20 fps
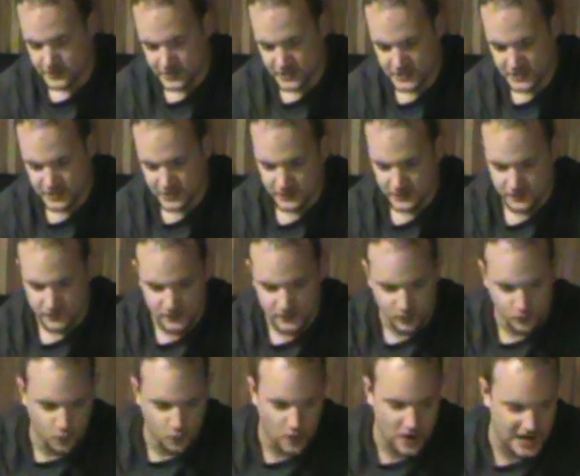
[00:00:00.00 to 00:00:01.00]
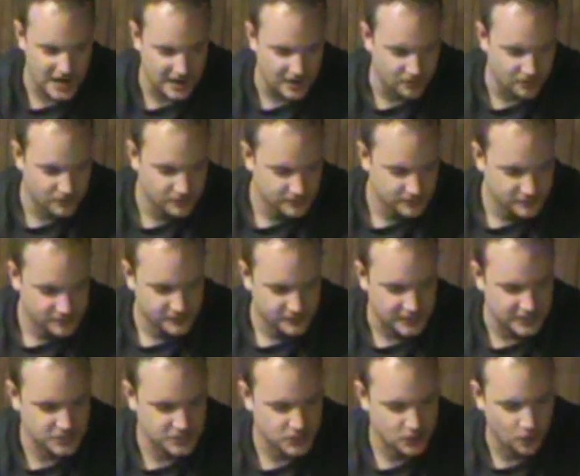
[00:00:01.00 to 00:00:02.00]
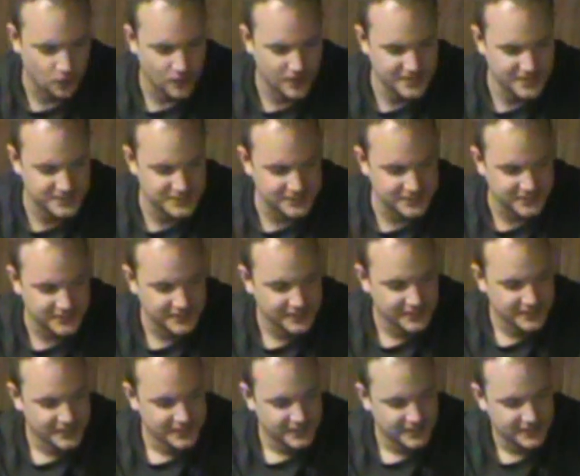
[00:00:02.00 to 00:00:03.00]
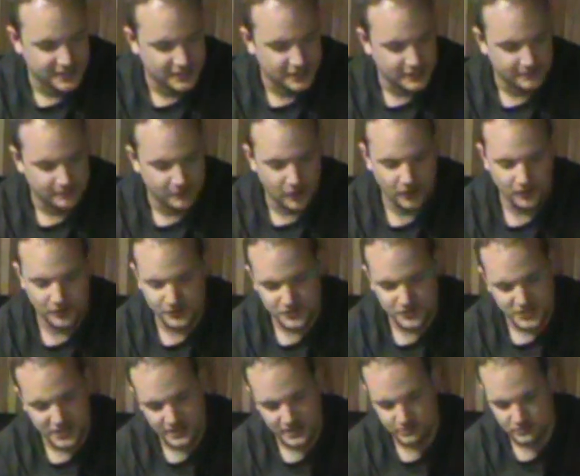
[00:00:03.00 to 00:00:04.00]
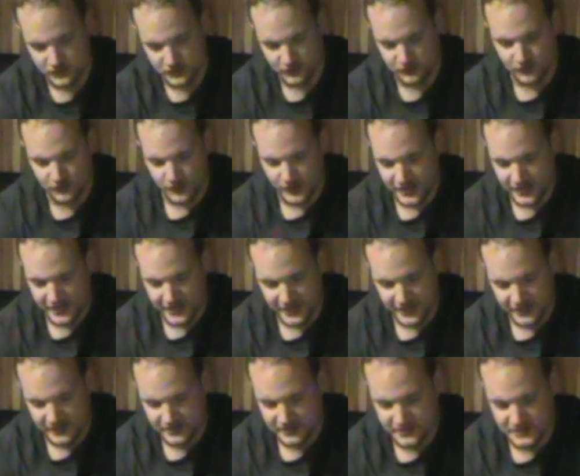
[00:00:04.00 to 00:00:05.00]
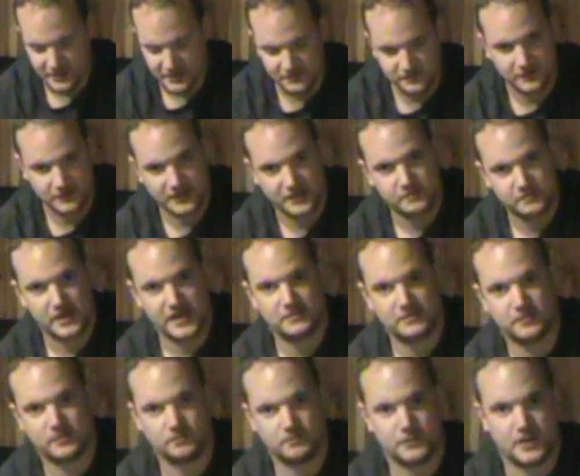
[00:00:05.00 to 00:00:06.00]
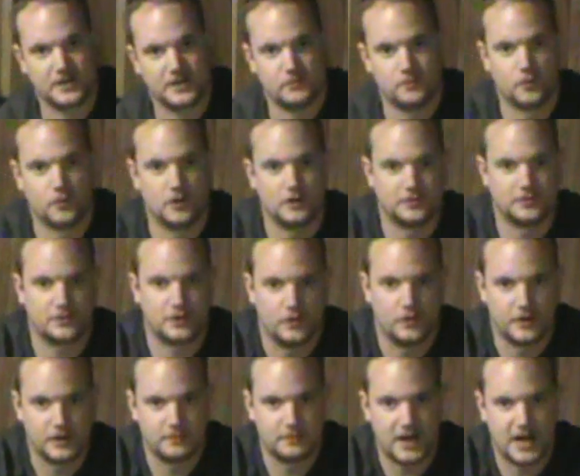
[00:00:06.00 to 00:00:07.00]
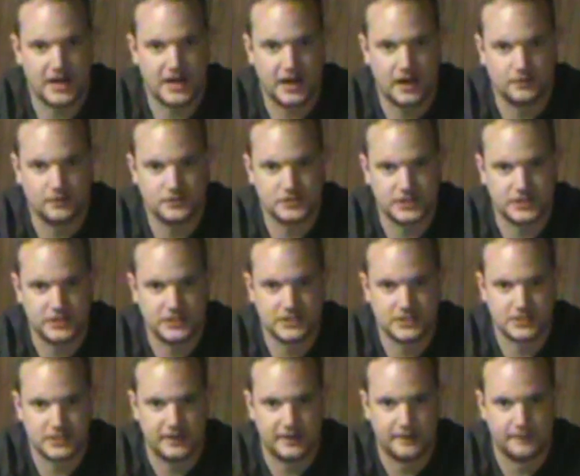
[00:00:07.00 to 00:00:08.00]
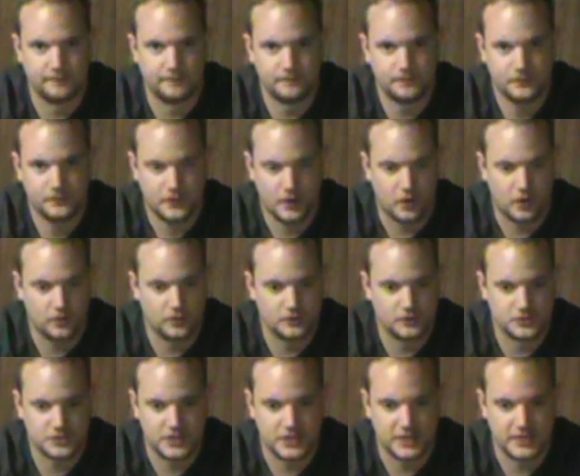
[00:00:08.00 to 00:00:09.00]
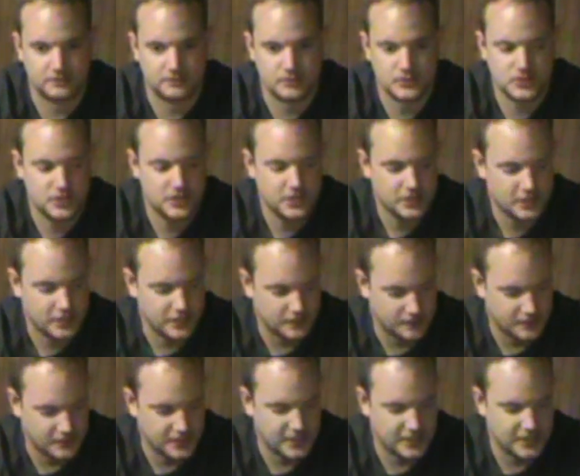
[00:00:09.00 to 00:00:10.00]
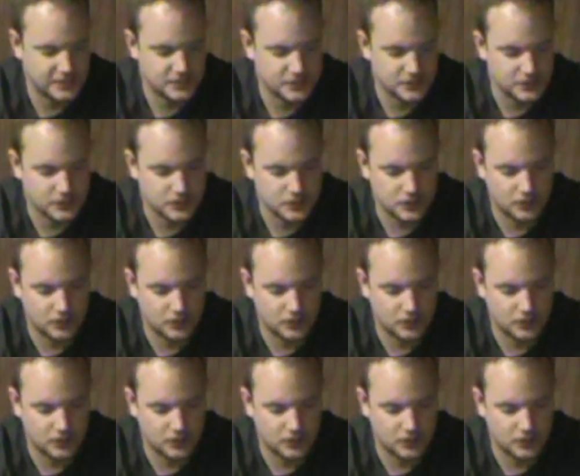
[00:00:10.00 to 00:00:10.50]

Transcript: Just, wow. That's crazy. All those games for free definitely made it worth going back out to get all those games in the cases.